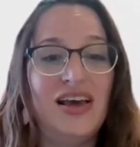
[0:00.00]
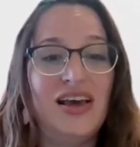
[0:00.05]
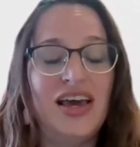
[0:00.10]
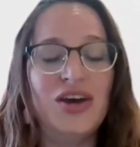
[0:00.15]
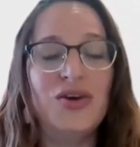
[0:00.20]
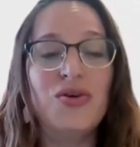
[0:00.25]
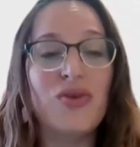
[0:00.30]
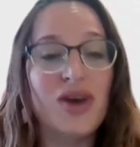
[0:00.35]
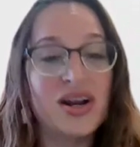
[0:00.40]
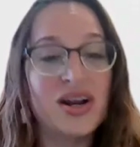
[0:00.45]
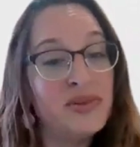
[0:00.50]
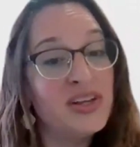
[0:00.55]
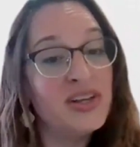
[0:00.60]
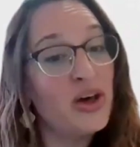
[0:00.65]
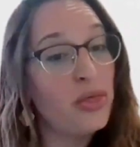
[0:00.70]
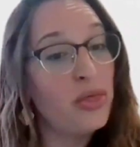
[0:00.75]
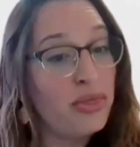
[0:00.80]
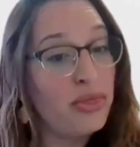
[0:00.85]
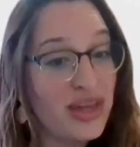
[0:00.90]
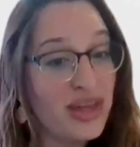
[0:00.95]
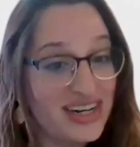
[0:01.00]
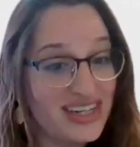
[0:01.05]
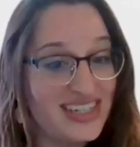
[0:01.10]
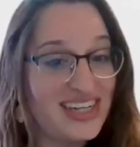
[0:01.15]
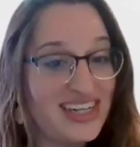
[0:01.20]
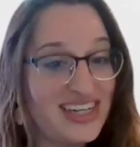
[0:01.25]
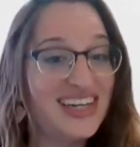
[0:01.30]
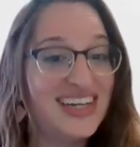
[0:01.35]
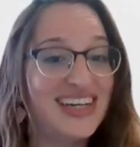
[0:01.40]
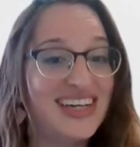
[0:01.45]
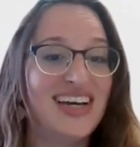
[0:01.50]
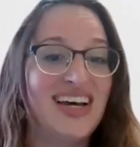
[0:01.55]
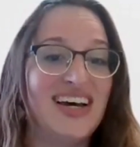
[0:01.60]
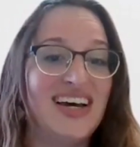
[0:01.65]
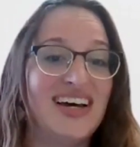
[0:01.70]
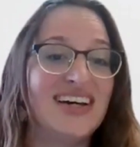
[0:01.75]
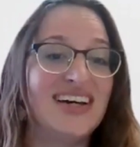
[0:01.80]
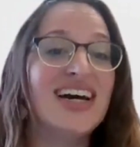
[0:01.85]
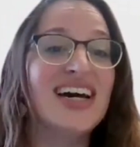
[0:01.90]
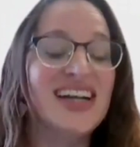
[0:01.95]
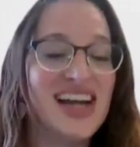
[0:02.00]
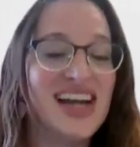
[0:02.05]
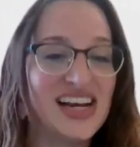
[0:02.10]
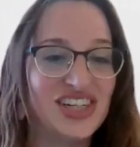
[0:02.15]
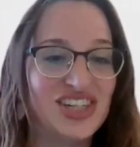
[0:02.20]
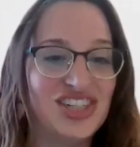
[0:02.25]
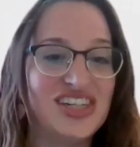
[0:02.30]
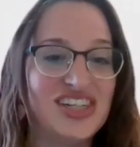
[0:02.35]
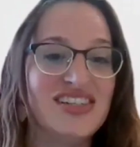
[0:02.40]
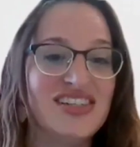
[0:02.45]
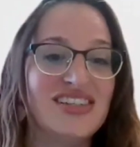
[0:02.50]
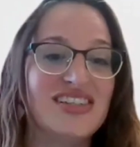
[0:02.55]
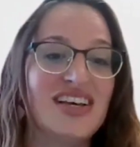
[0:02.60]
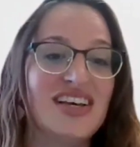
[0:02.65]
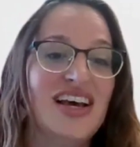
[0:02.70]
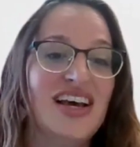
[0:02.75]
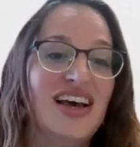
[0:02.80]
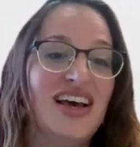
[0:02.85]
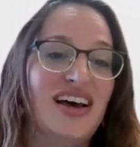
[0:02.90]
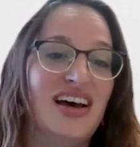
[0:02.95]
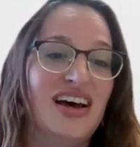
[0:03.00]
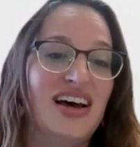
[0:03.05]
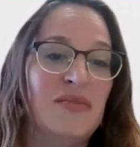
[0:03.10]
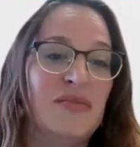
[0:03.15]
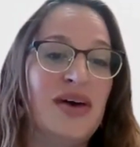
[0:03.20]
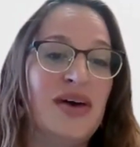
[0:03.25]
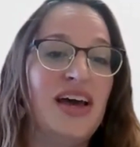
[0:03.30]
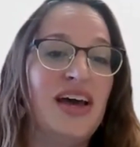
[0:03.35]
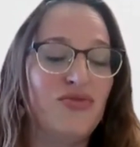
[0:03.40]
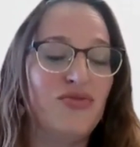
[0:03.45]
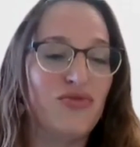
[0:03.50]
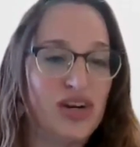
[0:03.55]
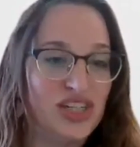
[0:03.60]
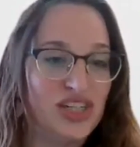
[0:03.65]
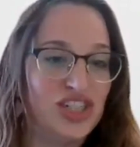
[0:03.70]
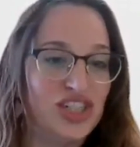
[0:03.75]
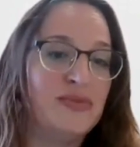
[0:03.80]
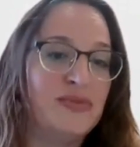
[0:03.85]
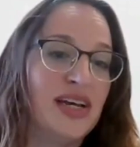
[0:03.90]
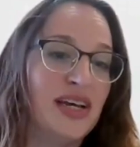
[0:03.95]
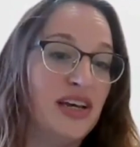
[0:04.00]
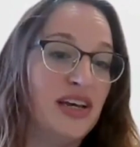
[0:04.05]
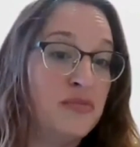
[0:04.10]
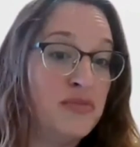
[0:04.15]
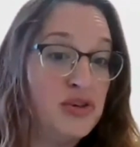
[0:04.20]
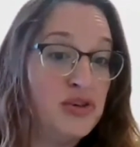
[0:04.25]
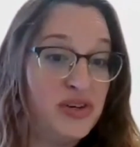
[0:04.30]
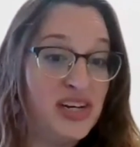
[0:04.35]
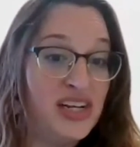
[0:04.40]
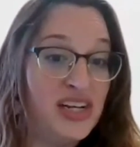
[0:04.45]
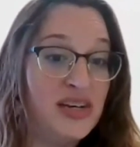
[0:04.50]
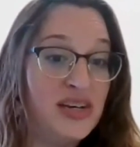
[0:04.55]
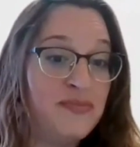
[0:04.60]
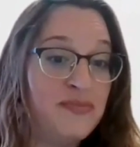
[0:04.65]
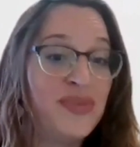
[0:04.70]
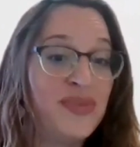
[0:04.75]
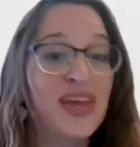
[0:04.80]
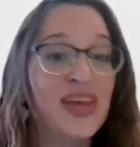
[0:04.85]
incredibly authentic connections and friendships and community.